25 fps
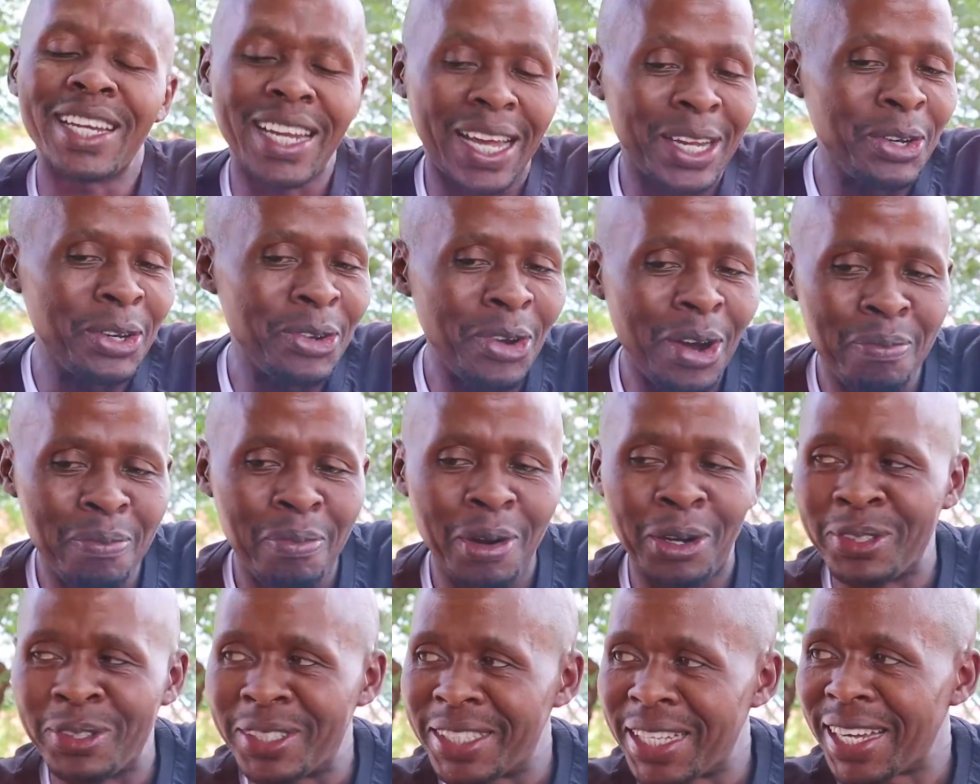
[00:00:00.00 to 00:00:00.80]
I know
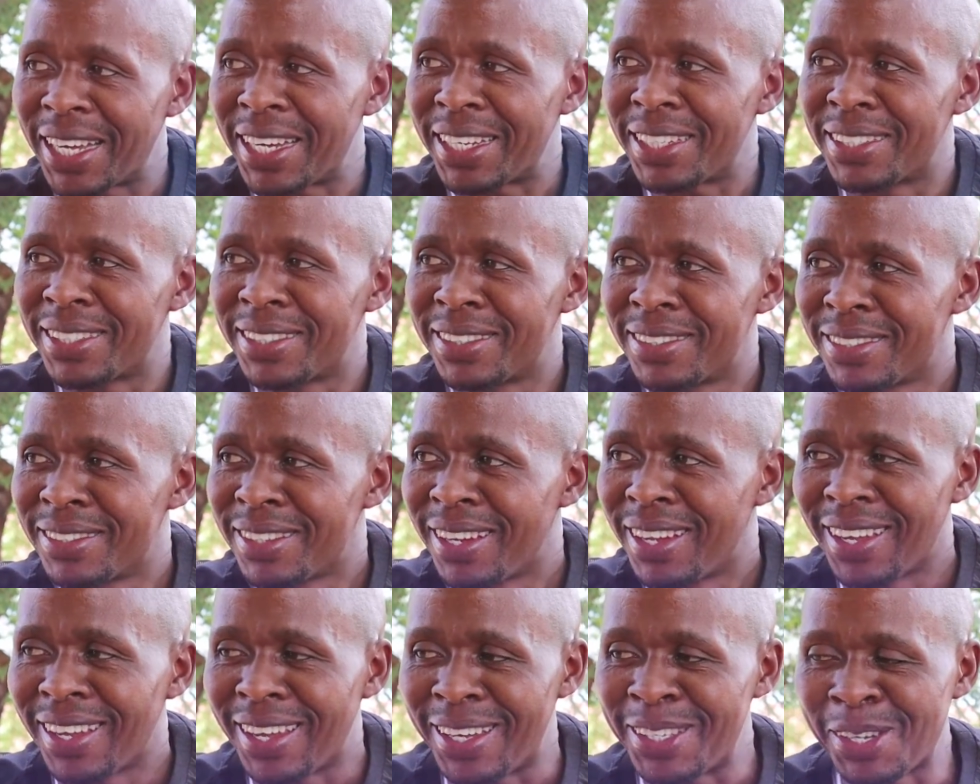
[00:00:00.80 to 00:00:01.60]
about that.
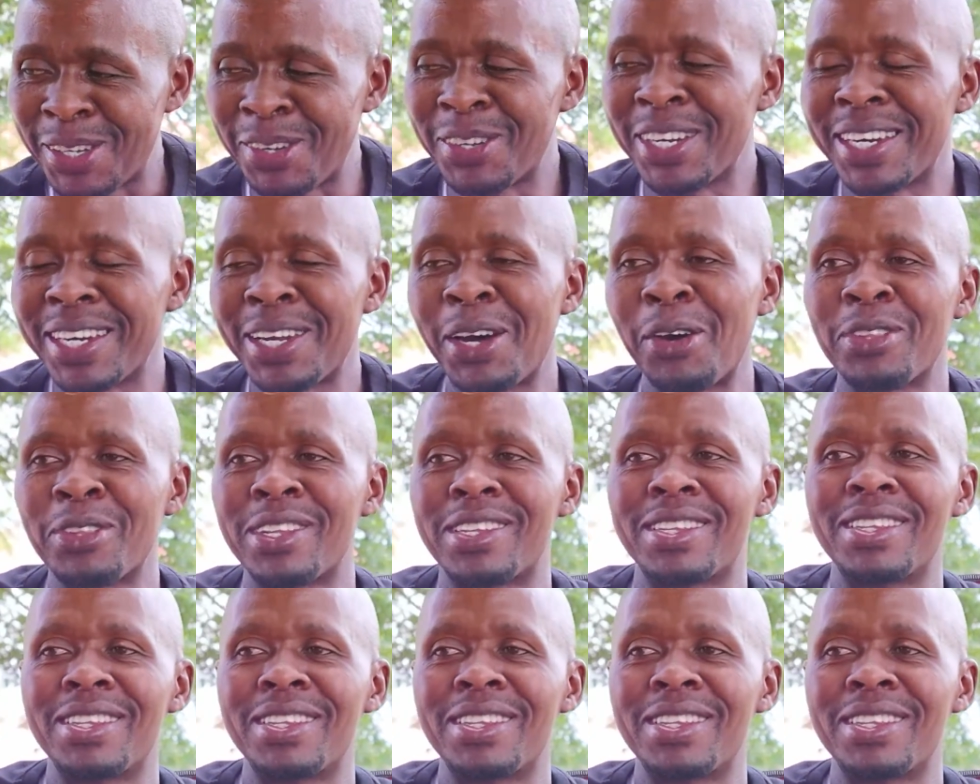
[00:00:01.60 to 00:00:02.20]
It's only now